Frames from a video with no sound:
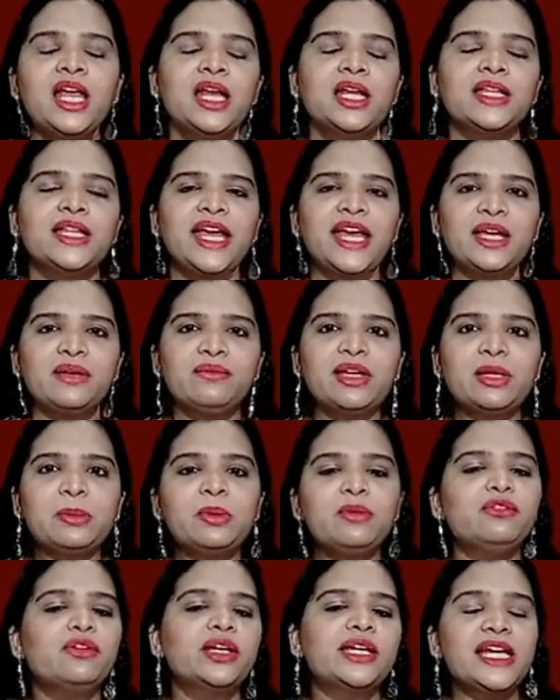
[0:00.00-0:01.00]
the egg will be
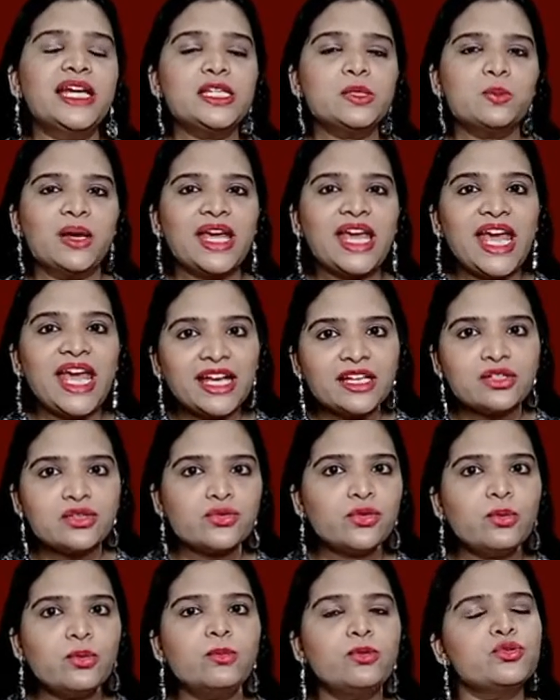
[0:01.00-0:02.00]
fertilized by X
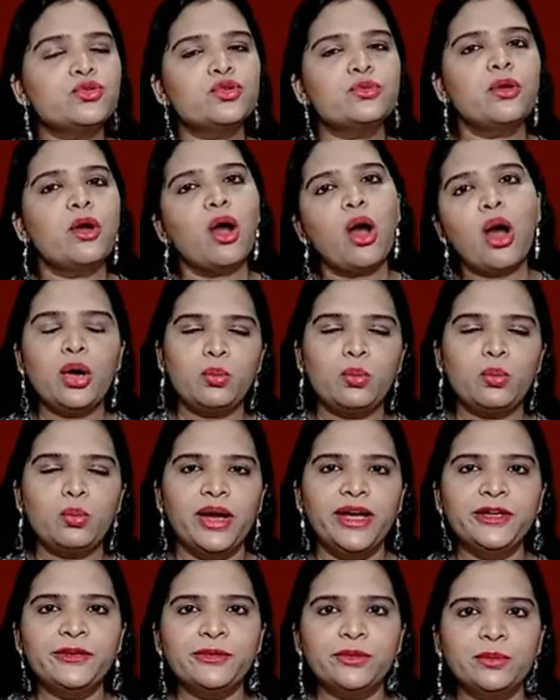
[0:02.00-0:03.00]
chromosome or
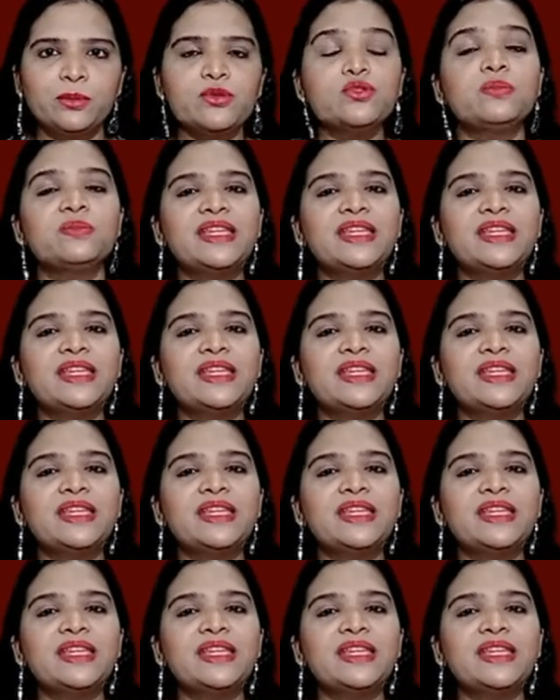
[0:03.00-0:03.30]
Y chromosome.